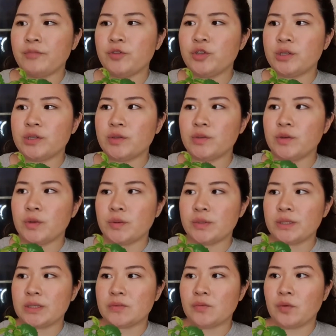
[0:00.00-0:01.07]
Just
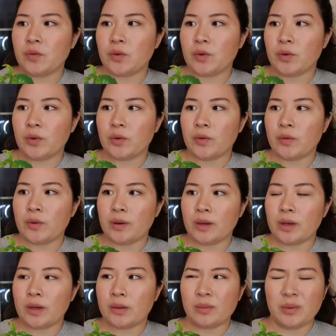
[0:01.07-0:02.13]
notice for
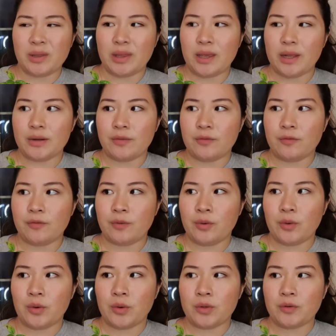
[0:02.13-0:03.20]
within
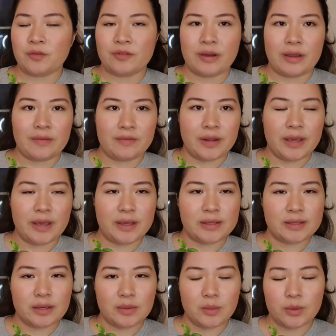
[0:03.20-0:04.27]
4 to 5 days,
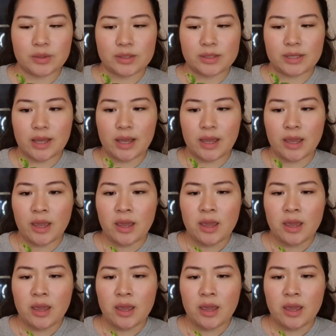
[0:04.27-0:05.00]
I would say,